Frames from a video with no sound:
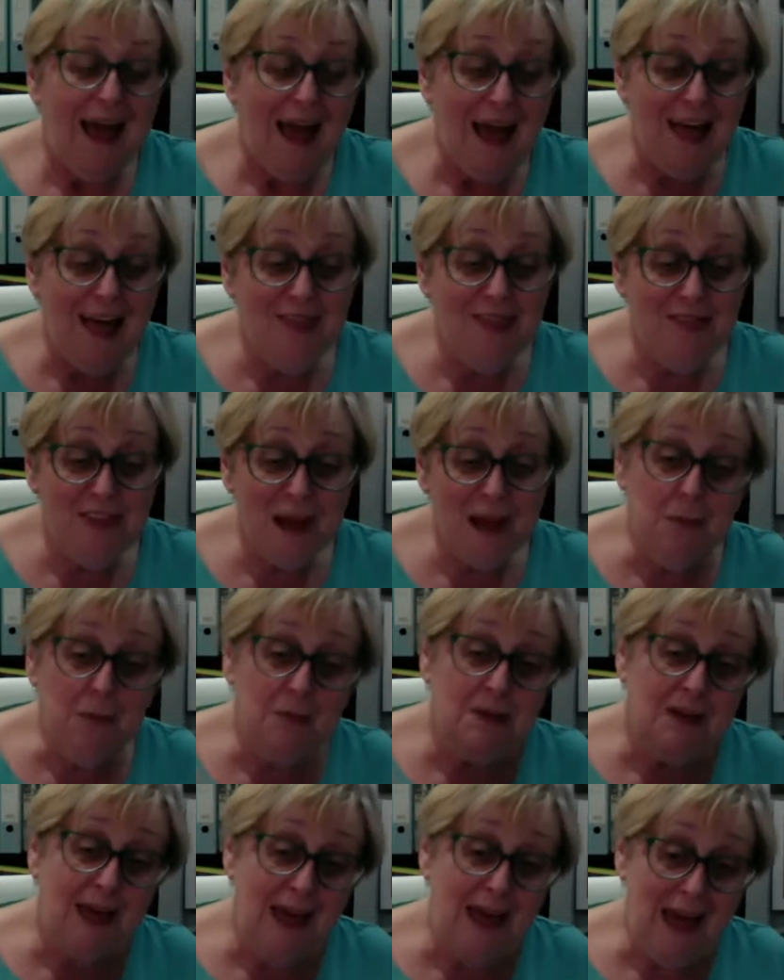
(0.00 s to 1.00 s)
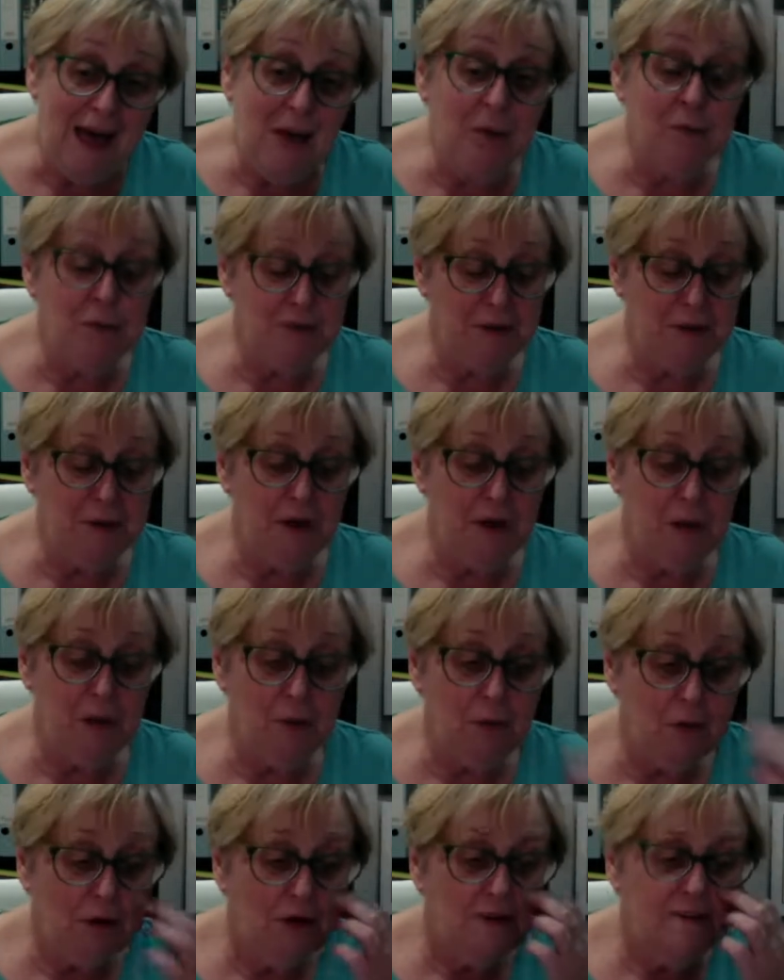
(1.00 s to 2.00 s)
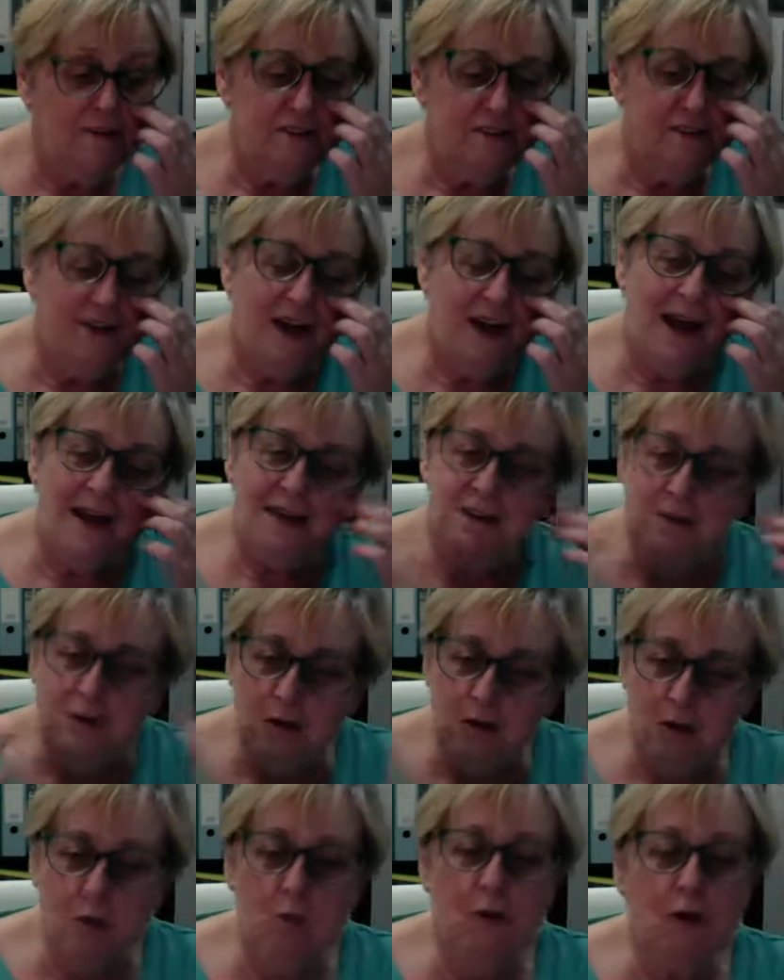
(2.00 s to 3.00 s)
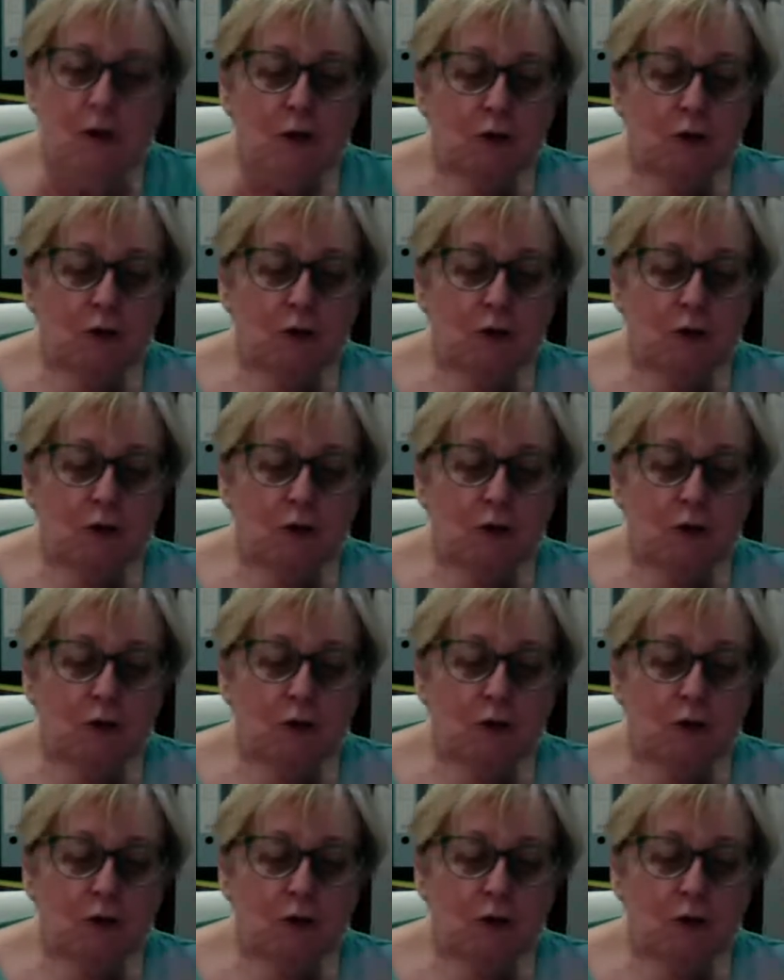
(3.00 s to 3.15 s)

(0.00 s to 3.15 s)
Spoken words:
And that will help you to find new and